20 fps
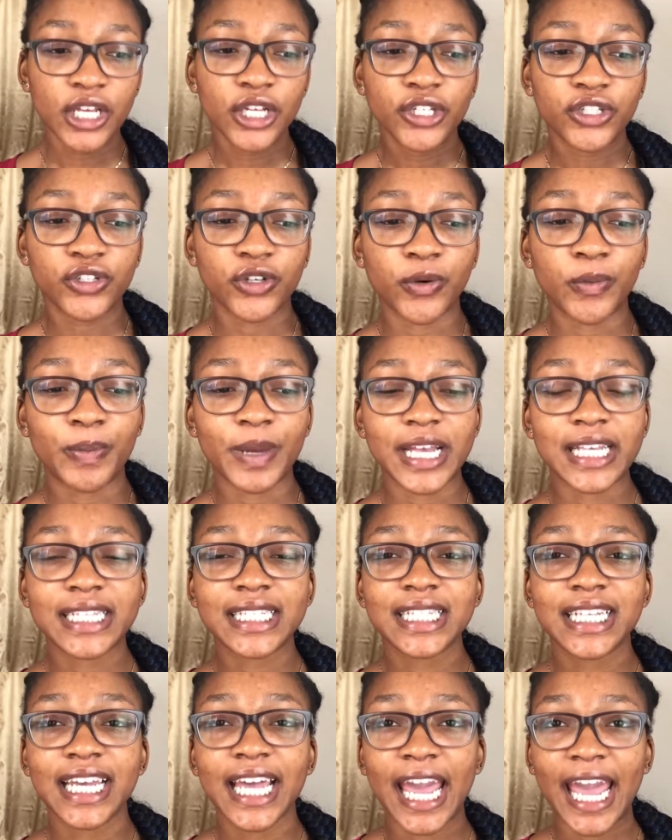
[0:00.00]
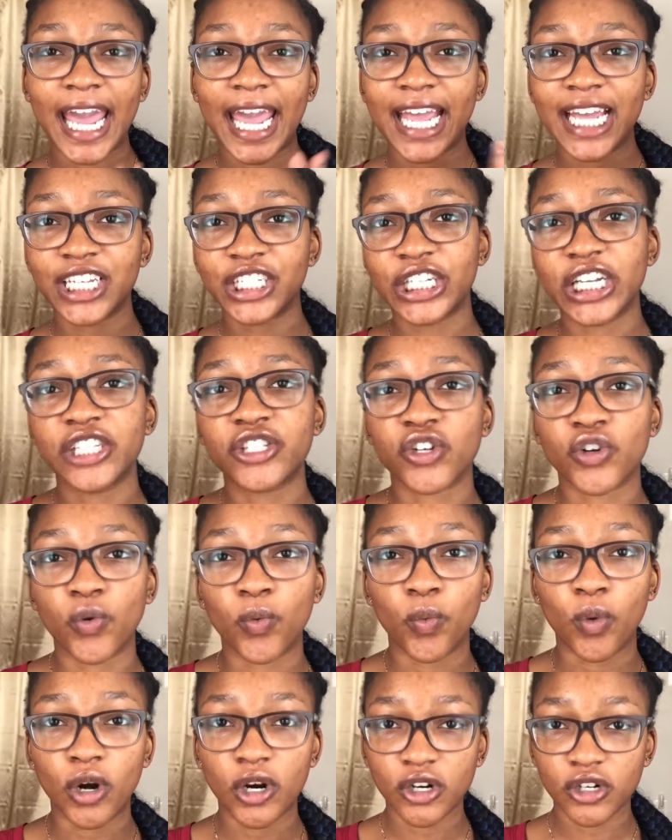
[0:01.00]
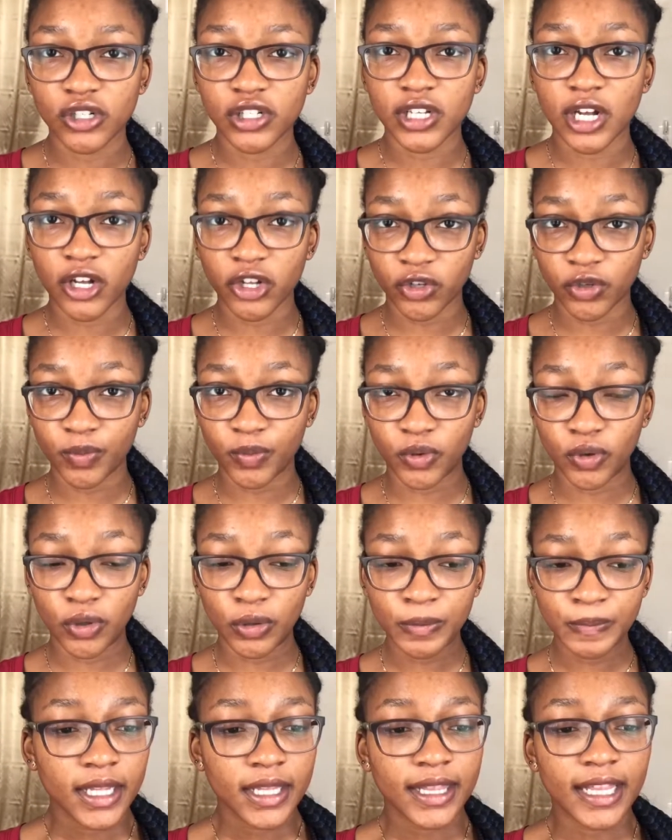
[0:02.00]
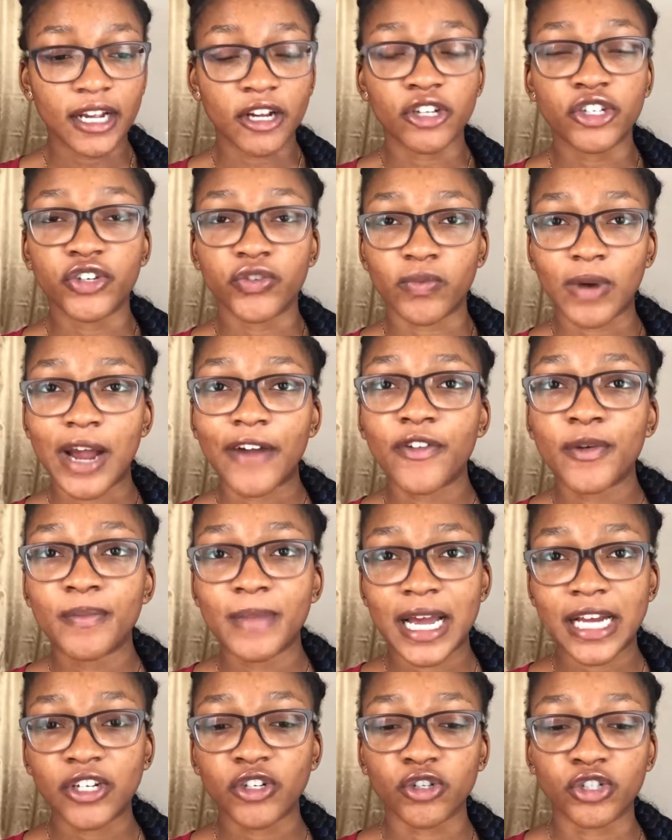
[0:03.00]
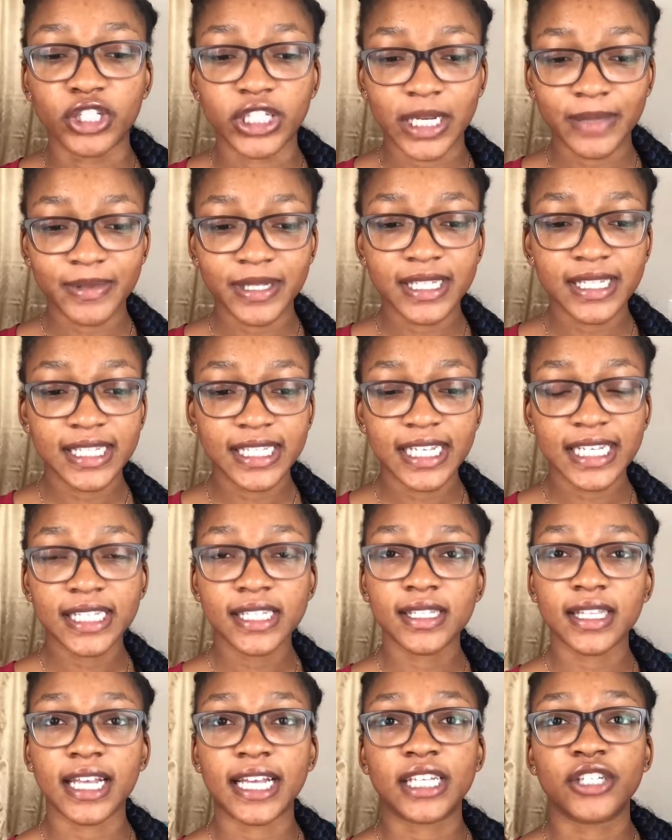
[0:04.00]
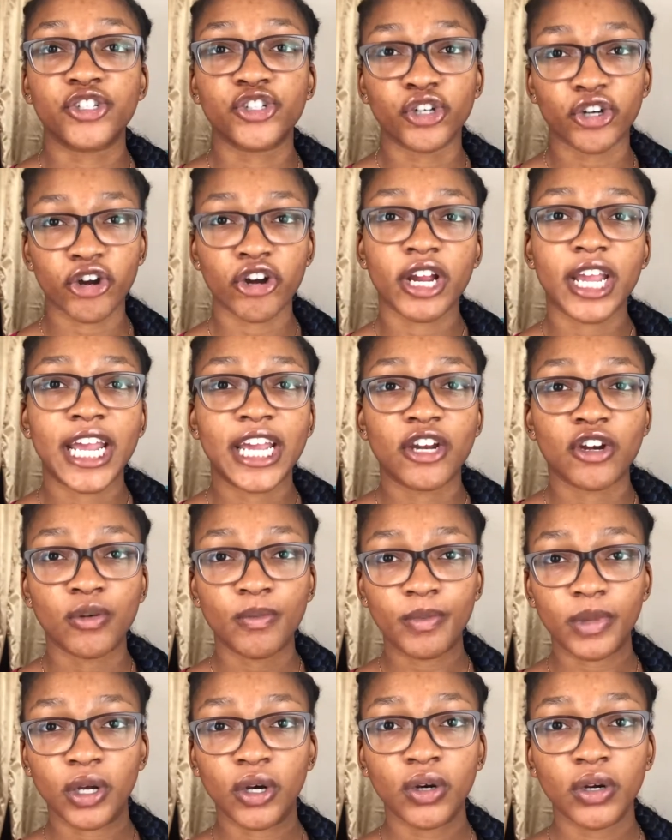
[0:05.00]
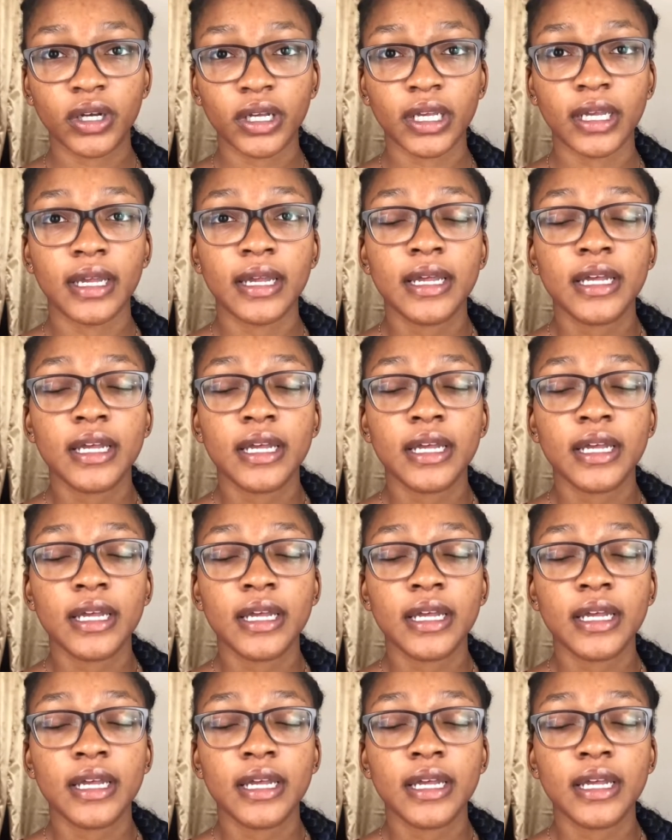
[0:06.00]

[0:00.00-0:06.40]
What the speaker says: So basically, AHAs are water soluble. They're derived from natural substances like sugarcane or milk.